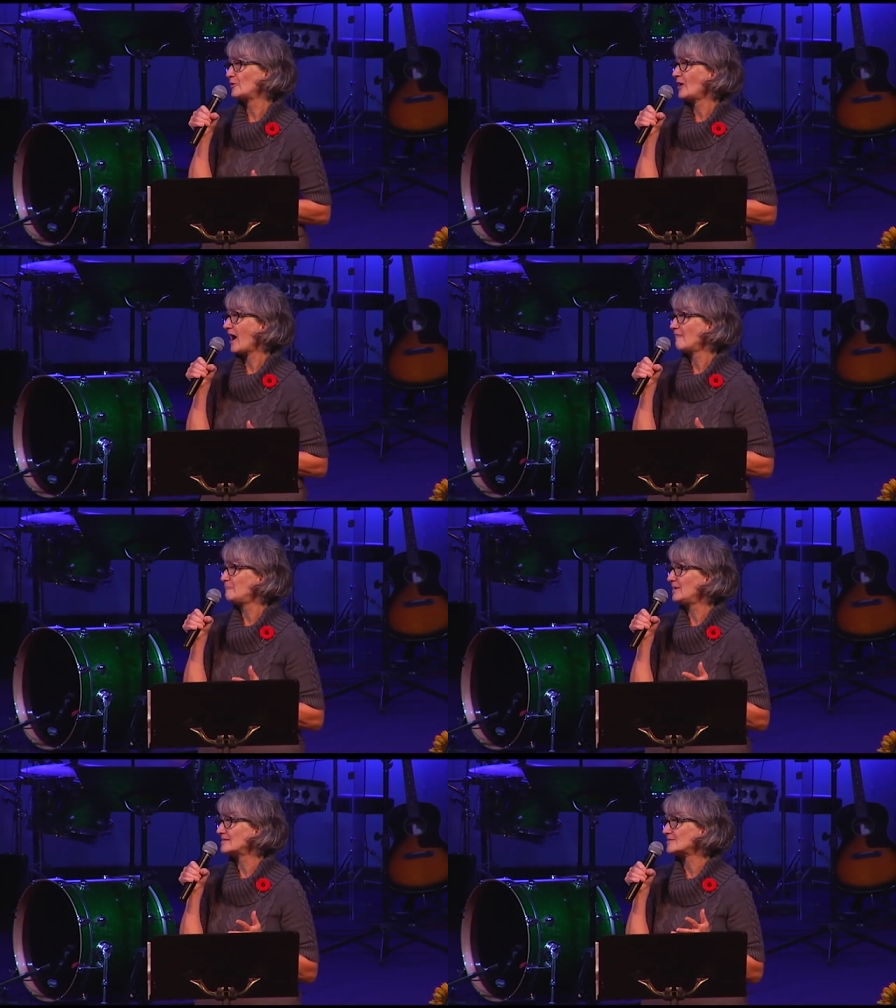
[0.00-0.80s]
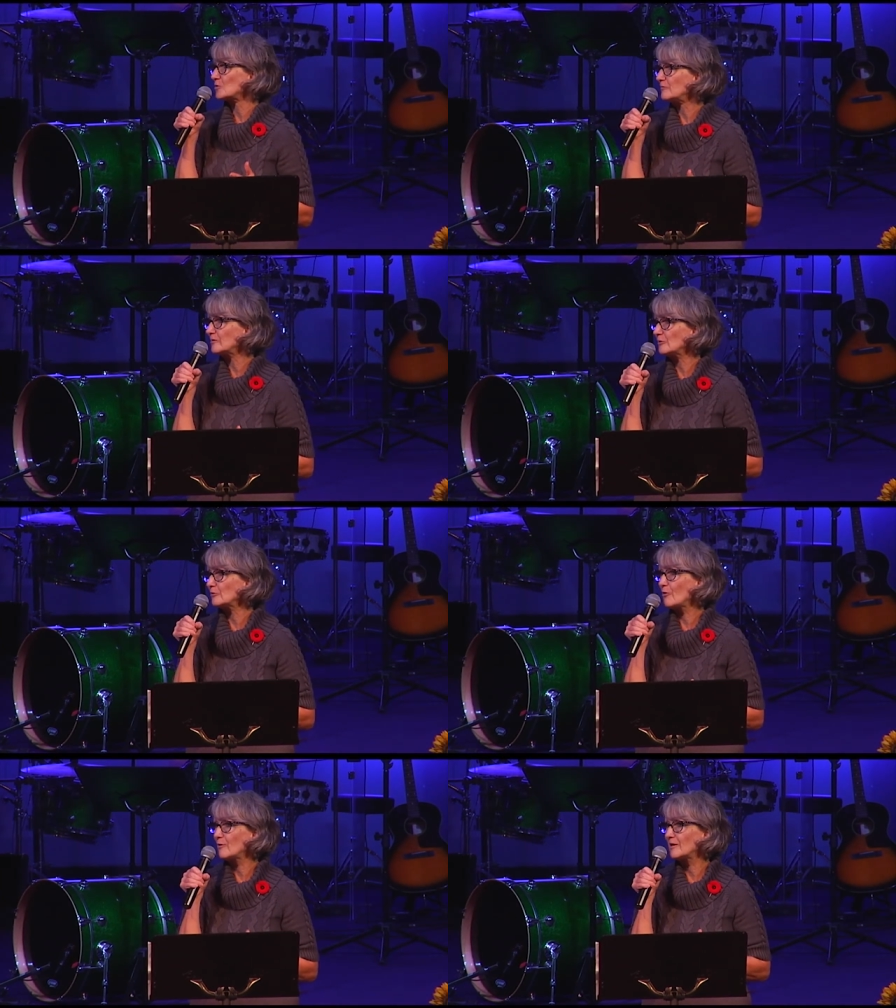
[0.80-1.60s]
you have been serving the
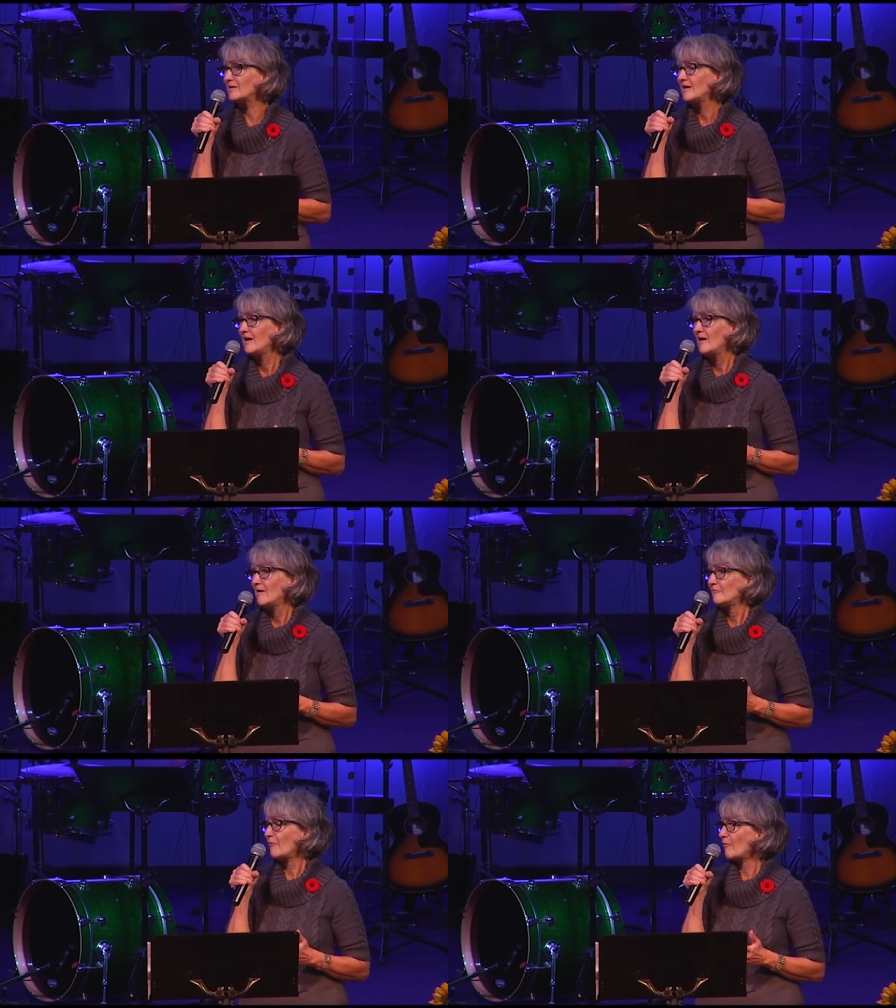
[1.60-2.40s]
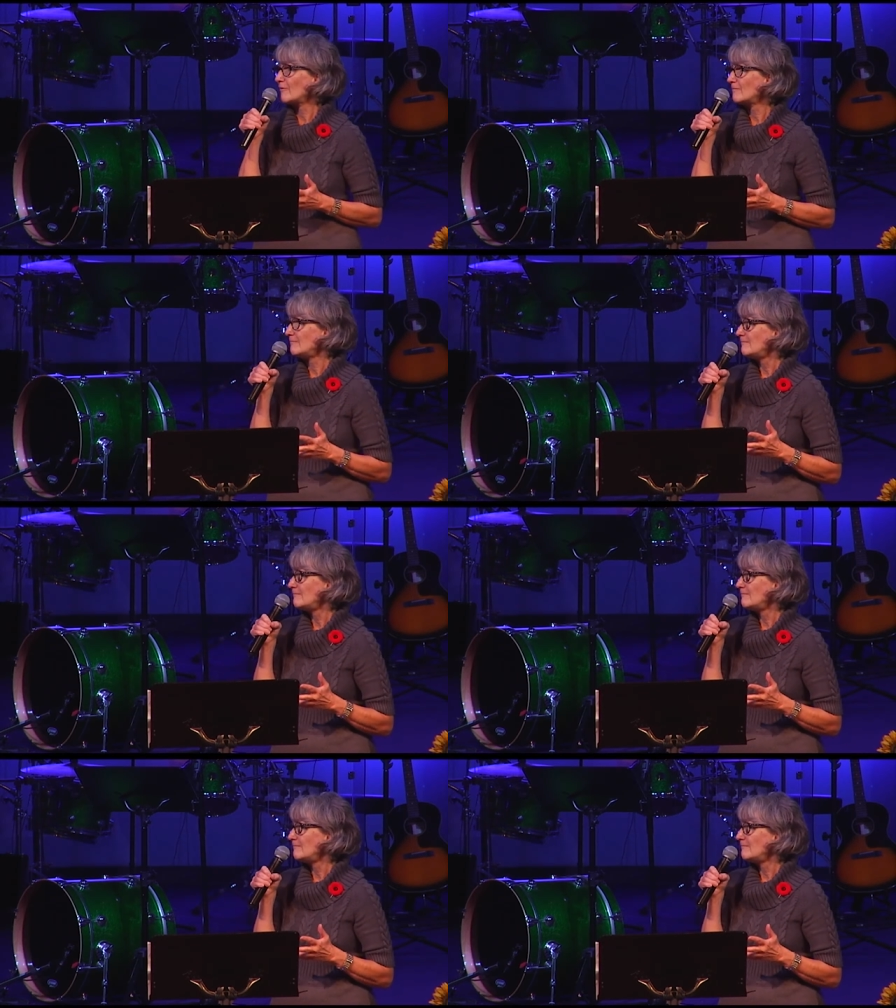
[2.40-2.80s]
Lord for